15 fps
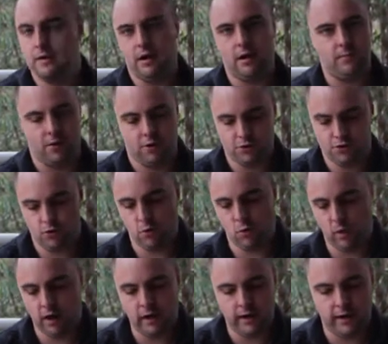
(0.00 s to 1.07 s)
I'm not sure
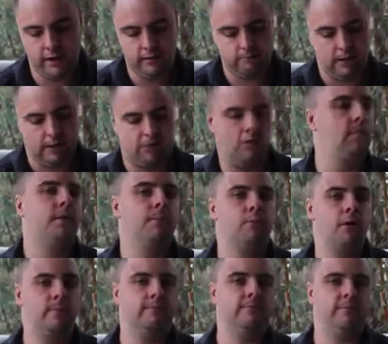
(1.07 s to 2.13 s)
why. It's not been a
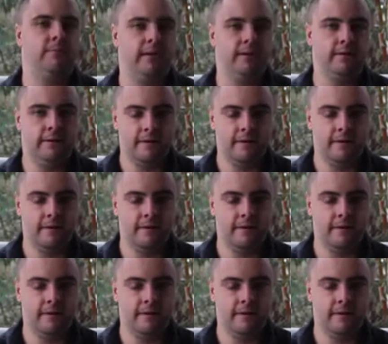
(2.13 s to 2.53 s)
problem for me.